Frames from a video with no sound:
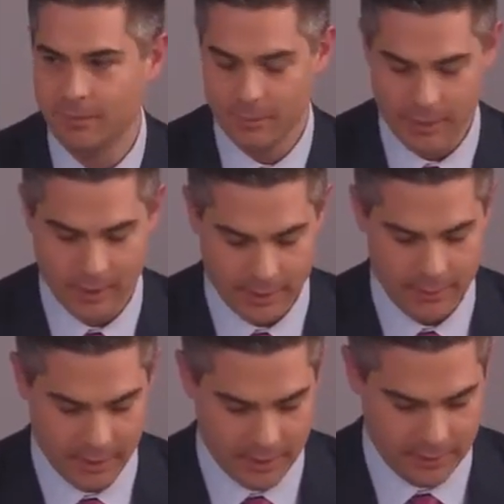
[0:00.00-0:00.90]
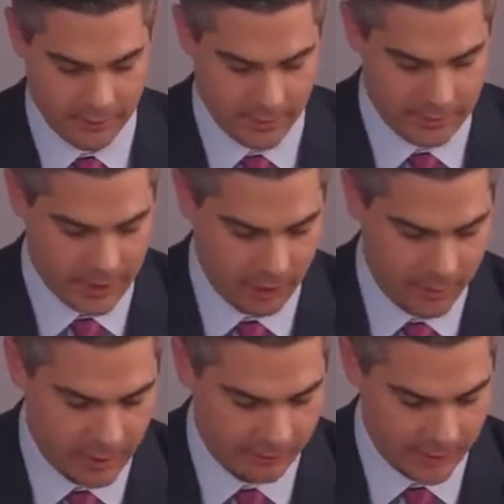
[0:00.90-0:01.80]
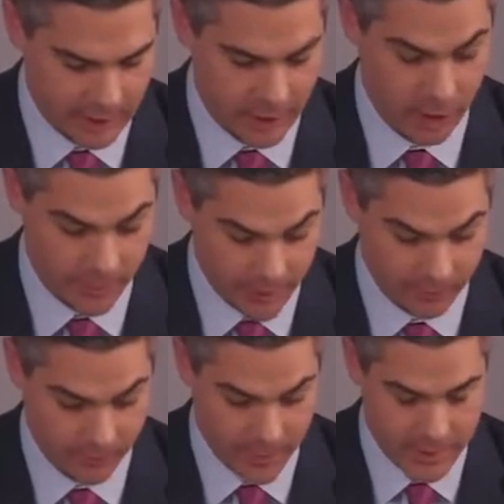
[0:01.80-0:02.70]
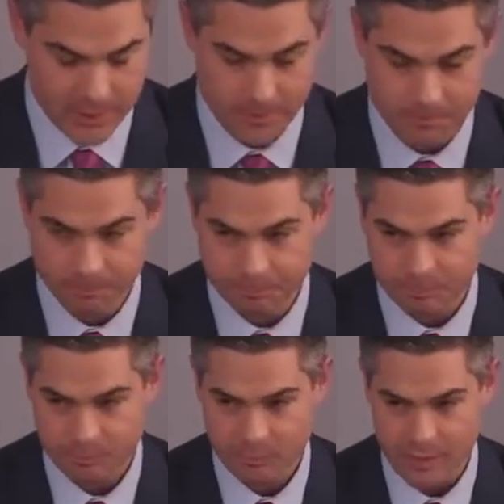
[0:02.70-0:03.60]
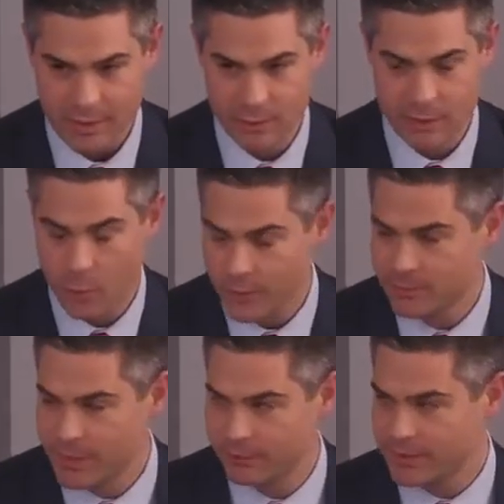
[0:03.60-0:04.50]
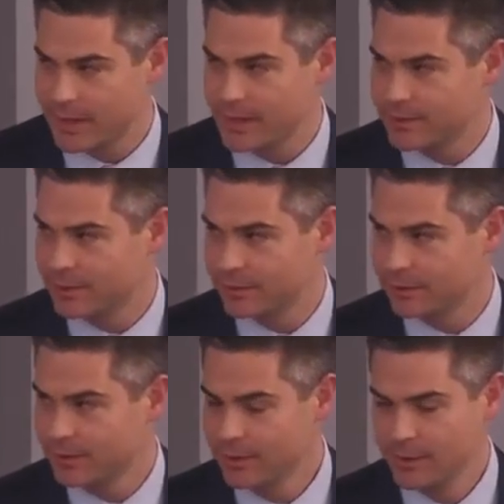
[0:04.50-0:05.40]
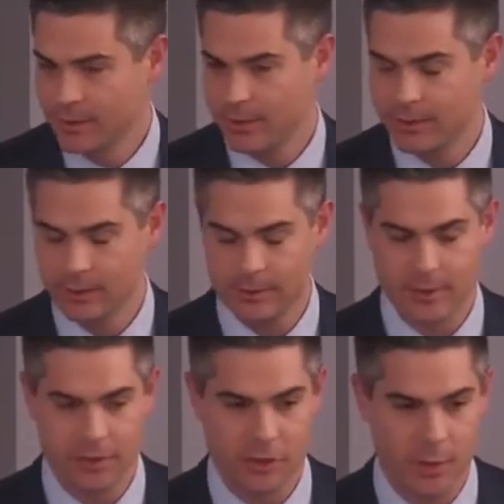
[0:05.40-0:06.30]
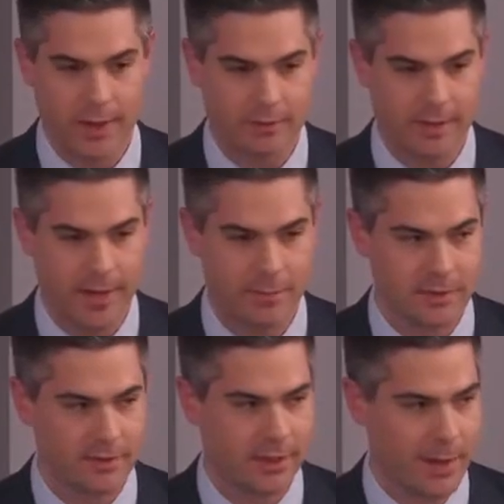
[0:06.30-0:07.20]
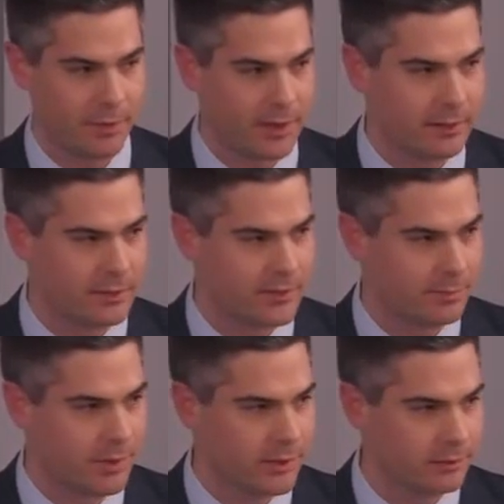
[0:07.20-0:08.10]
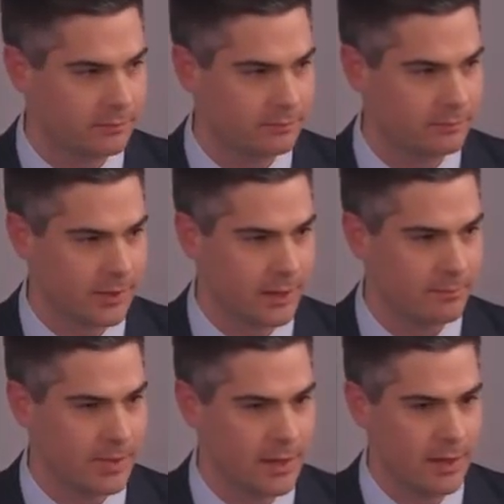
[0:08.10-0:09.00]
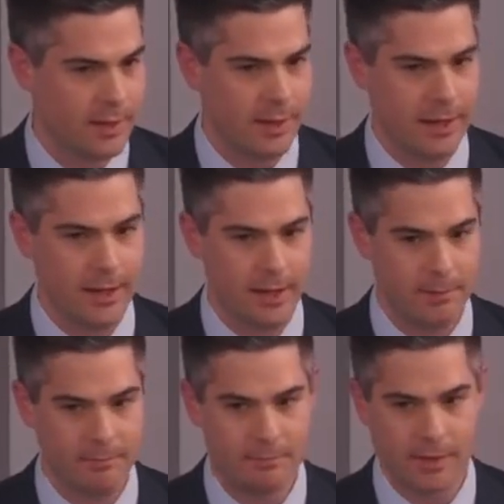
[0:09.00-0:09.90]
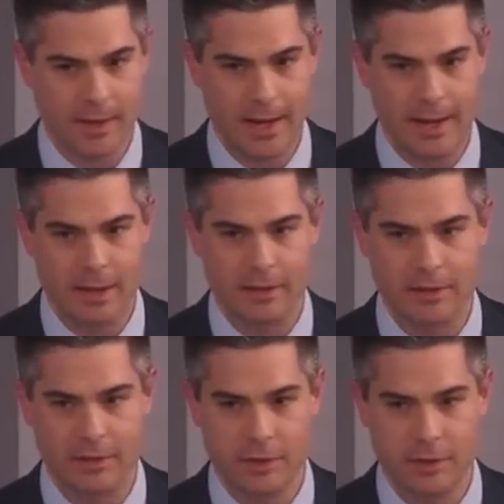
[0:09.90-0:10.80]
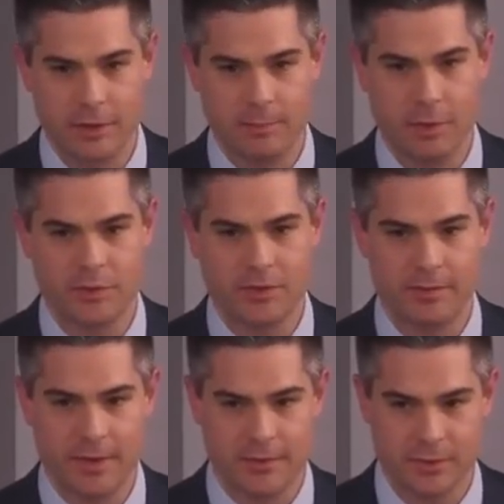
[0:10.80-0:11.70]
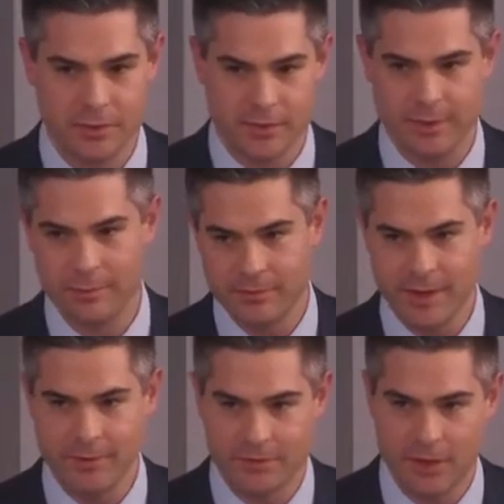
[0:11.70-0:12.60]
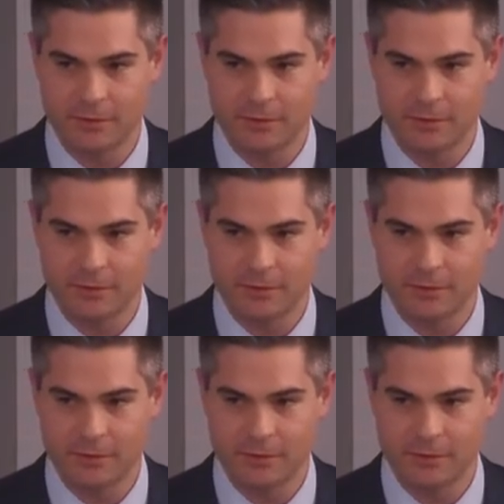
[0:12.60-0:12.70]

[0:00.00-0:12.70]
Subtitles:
again, because of this incremental information. We know what's being retained here, at least under U.S. GAAP, is an operating lease component, right? And I think most investors that we've kind of